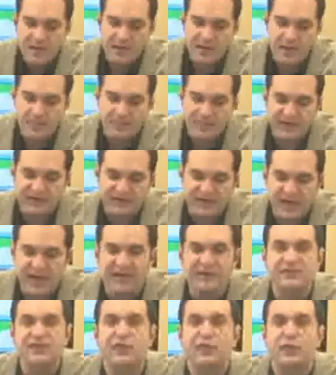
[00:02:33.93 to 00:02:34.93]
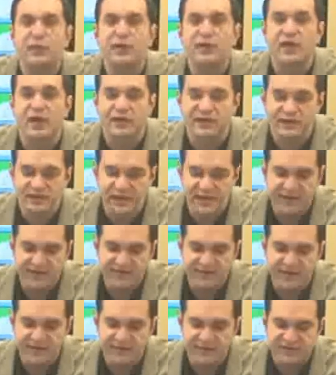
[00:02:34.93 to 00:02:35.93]
Company's last at
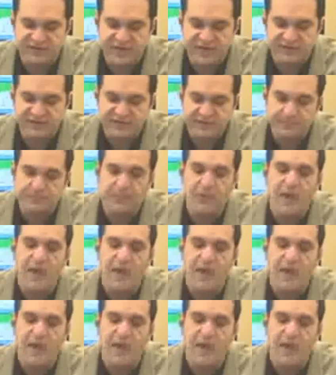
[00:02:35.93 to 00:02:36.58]
$3.87,